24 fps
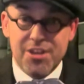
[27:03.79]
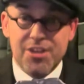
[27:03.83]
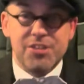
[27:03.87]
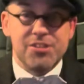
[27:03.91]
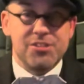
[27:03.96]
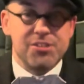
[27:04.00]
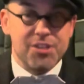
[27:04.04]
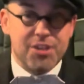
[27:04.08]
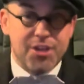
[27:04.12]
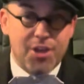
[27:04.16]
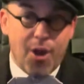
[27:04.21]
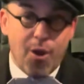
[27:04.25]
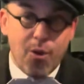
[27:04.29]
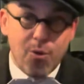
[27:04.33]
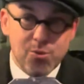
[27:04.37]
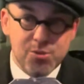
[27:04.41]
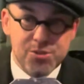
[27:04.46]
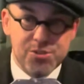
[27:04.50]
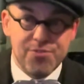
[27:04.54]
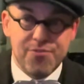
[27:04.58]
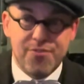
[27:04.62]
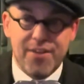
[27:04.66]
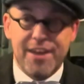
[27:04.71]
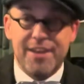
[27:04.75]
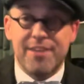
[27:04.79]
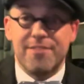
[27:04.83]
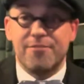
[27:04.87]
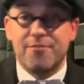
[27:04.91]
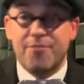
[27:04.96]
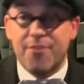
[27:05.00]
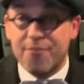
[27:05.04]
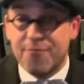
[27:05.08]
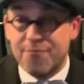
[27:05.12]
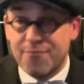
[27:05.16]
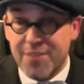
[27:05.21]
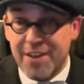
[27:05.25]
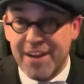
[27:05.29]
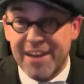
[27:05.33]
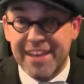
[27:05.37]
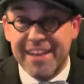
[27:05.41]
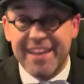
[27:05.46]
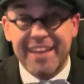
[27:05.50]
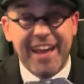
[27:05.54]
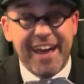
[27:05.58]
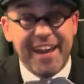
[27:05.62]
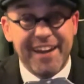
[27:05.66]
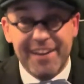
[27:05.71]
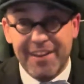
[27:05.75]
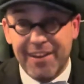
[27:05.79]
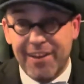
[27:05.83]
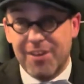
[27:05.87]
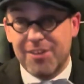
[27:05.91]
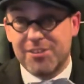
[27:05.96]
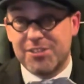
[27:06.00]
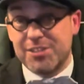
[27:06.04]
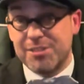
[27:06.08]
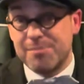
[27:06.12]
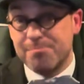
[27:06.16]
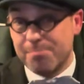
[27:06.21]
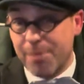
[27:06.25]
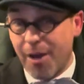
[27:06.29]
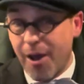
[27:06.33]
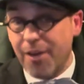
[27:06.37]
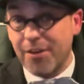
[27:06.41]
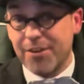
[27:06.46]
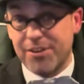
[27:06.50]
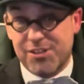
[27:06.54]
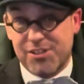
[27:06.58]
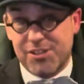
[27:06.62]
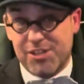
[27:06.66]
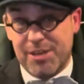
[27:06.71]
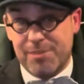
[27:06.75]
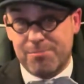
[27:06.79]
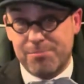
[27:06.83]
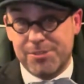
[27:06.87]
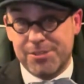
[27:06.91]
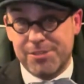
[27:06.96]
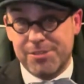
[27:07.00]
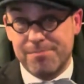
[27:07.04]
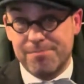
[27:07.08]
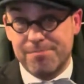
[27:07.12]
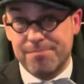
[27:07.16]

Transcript: to cultivate fulfilling and lasting partnerships.